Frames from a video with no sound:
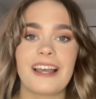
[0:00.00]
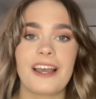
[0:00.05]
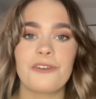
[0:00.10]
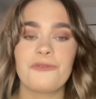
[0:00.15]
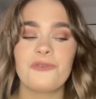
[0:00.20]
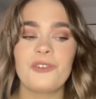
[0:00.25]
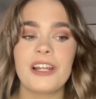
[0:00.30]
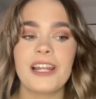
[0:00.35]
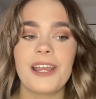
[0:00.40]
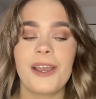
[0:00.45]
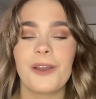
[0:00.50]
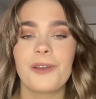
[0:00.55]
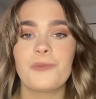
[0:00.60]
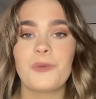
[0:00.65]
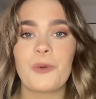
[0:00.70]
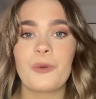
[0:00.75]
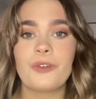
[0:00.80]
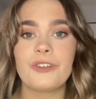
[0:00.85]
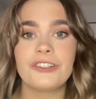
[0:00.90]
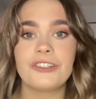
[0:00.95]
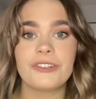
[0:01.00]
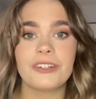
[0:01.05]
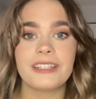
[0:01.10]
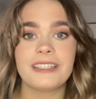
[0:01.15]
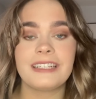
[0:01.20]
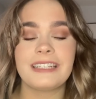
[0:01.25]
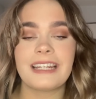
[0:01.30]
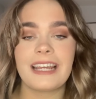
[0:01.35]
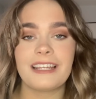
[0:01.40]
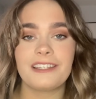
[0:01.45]
I really hope you enjoyed
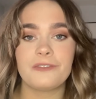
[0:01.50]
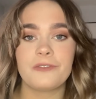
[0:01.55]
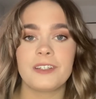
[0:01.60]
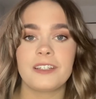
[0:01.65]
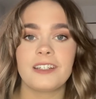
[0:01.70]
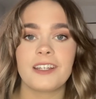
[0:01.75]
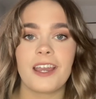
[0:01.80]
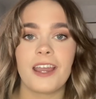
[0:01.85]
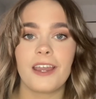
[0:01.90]
today's video,